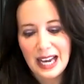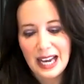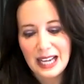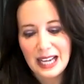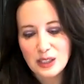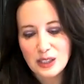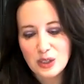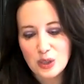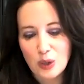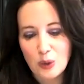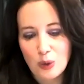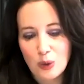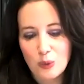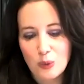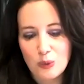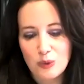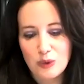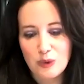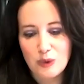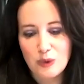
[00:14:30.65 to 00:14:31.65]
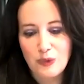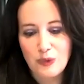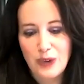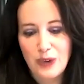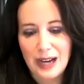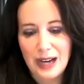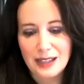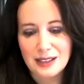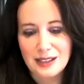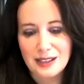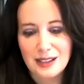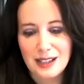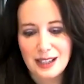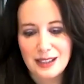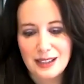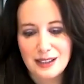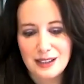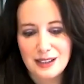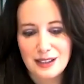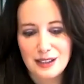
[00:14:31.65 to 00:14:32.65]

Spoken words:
And so the fact that,